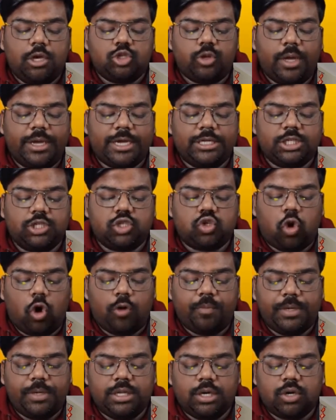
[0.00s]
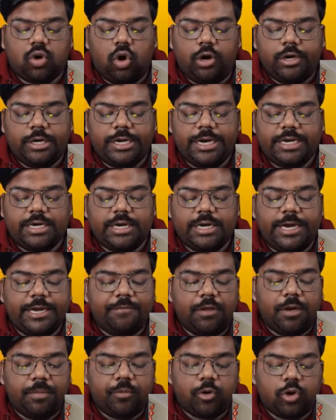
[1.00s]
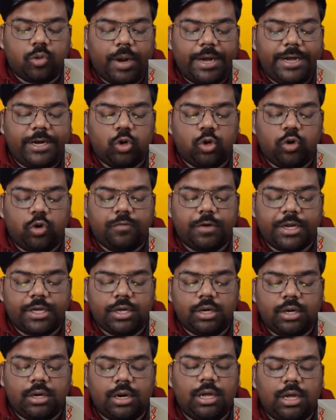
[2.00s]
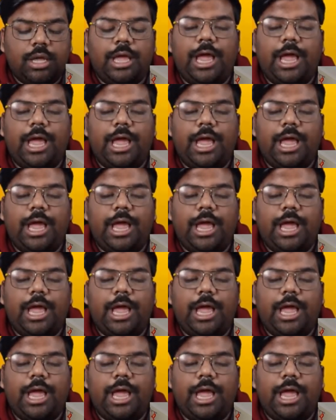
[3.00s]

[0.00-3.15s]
So I can just copy the content it will provide over here,